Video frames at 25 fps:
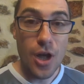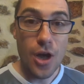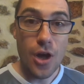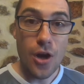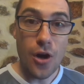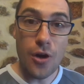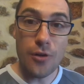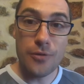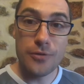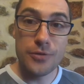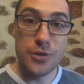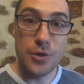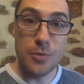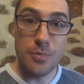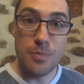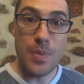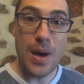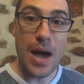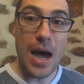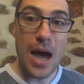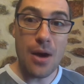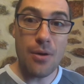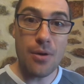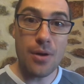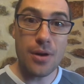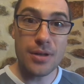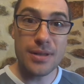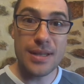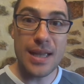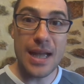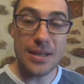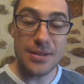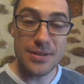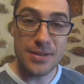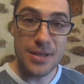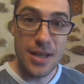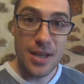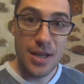of the power
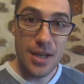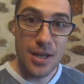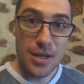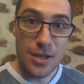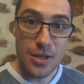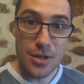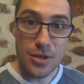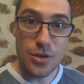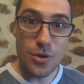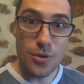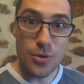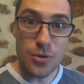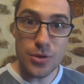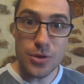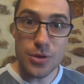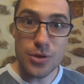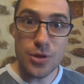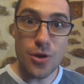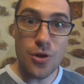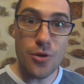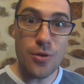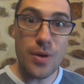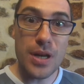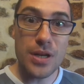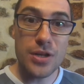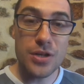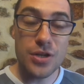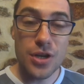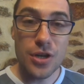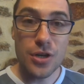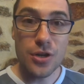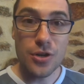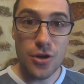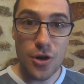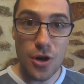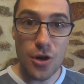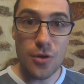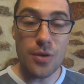that your storage
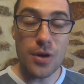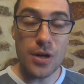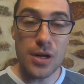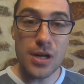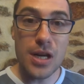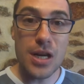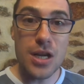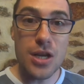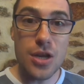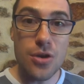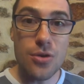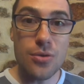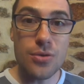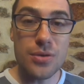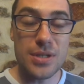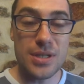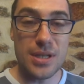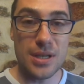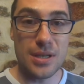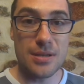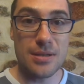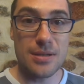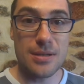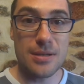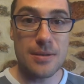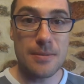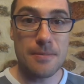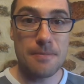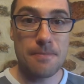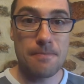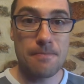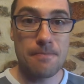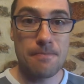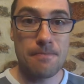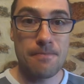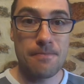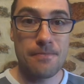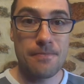currently uses?
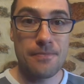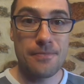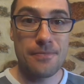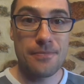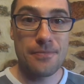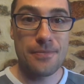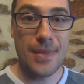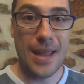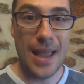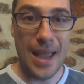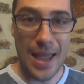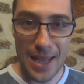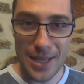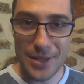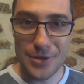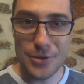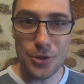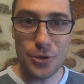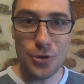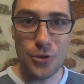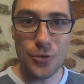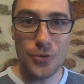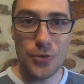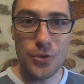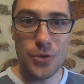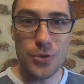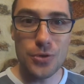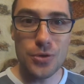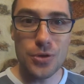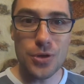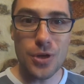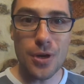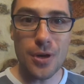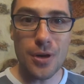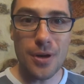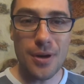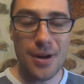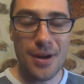Enter the
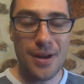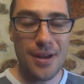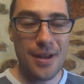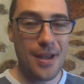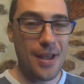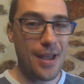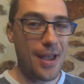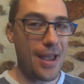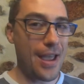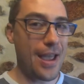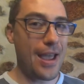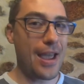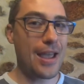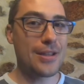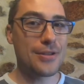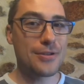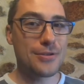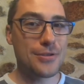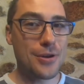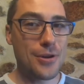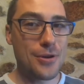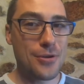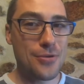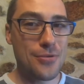future, enter